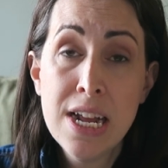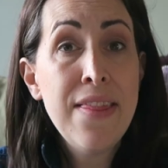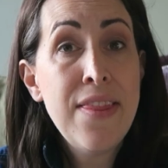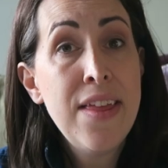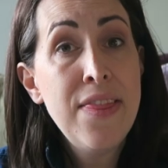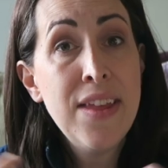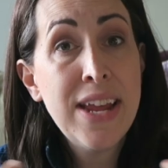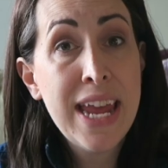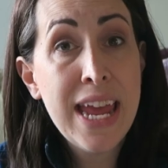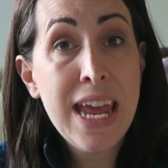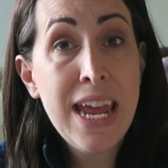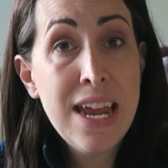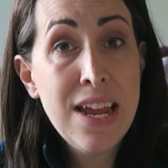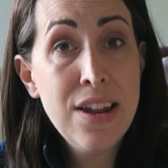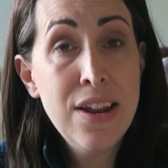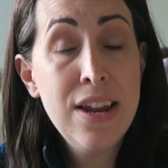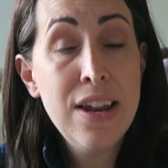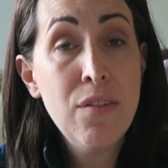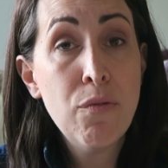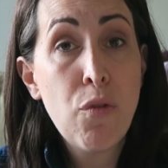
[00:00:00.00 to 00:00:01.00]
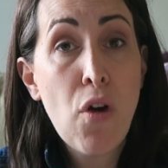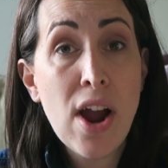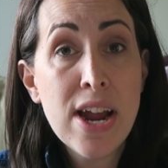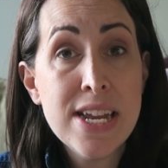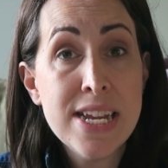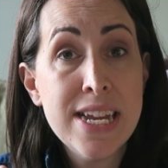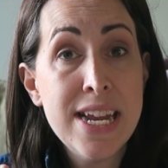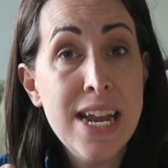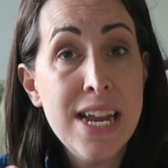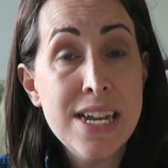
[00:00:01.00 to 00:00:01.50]
And then the key in
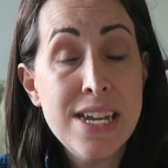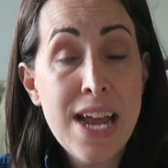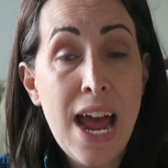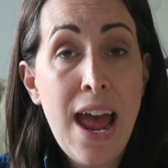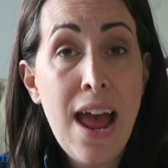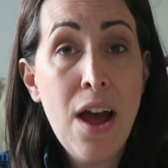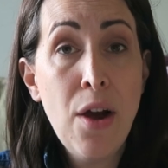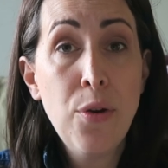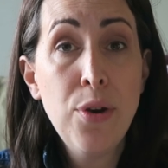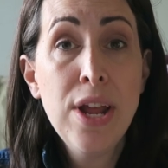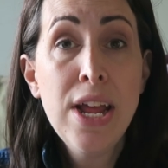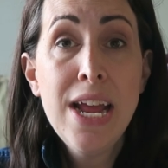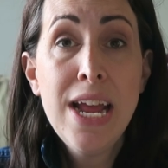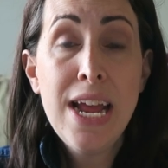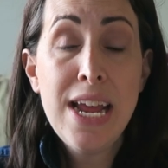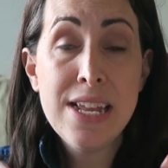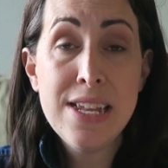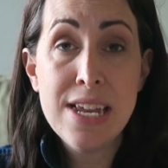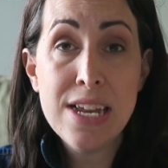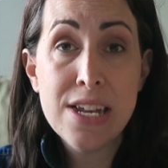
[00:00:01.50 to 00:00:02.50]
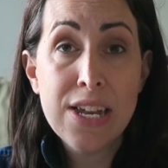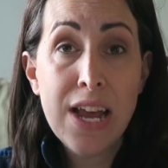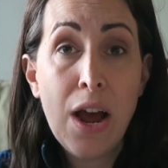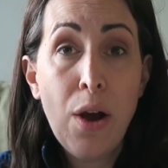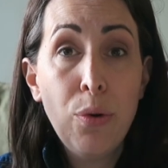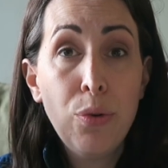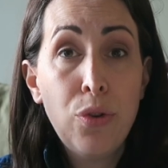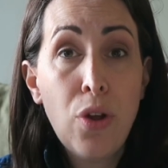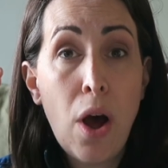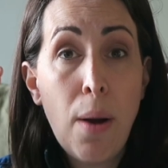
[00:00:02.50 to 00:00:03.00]
writing it down is it
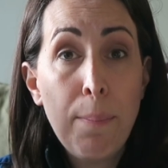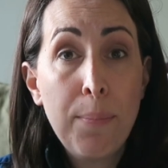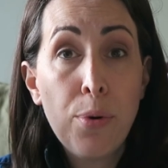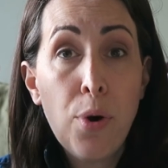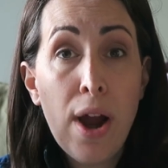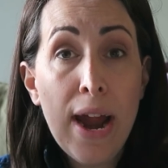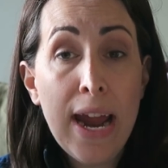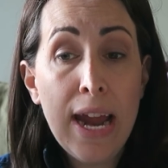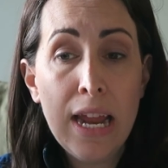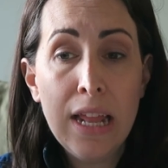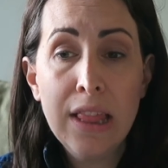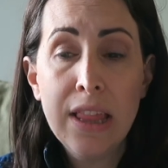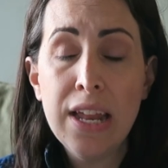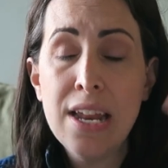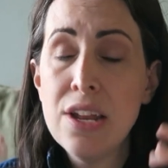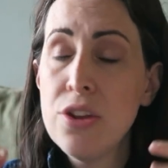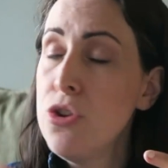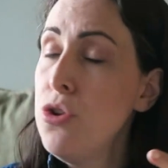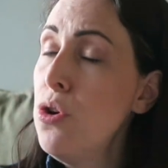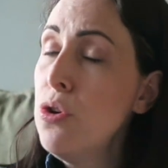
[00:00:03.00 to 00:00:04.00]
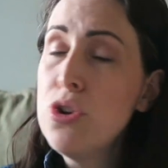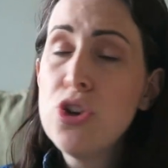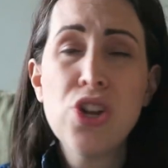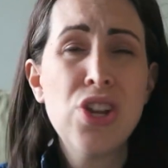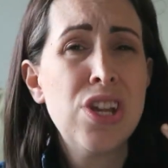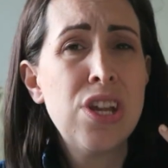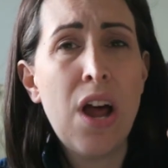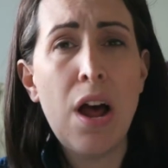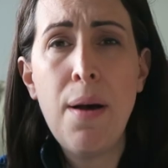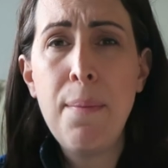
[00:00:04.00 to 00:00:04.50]
tells our brain that it's not
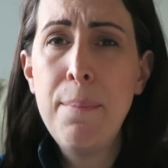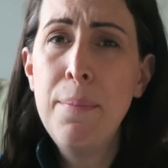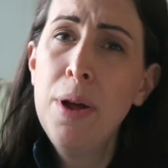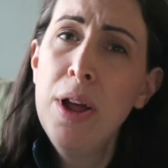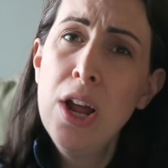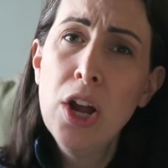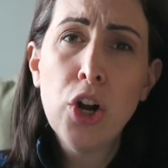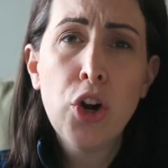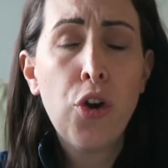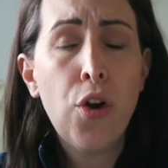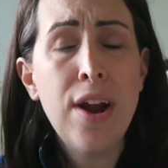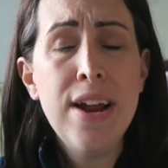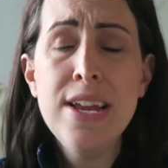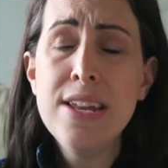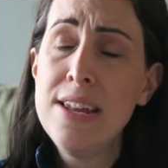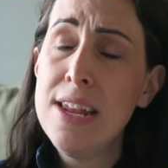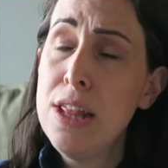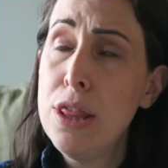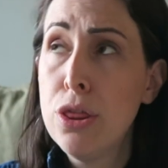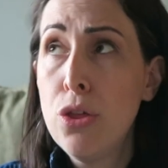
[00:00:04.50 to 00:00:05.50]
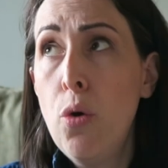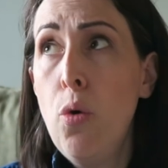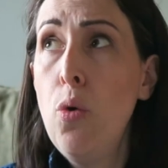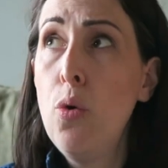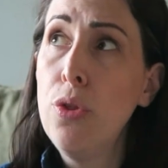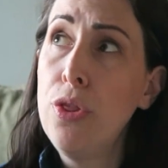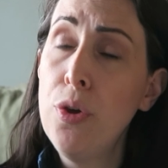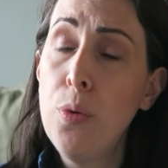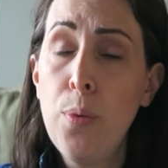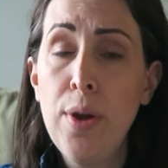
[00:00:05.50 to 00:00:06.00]
just some crazy
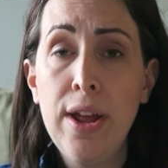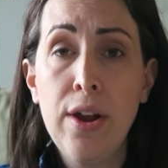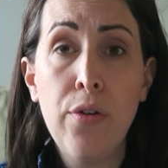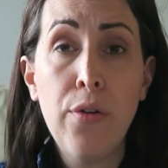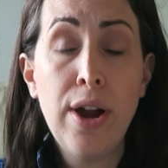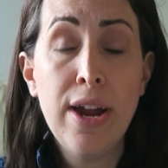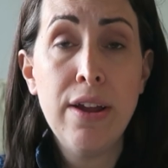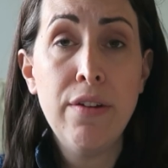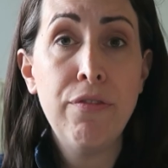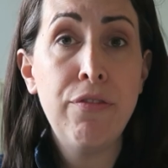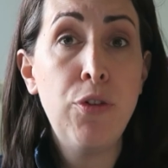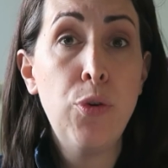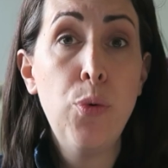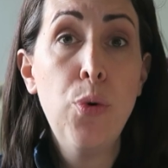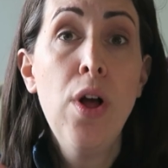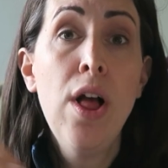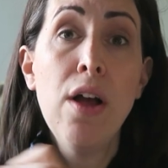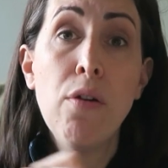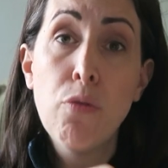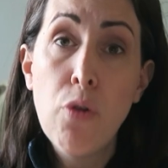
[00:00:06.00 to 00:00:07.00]
thought that we're grateful.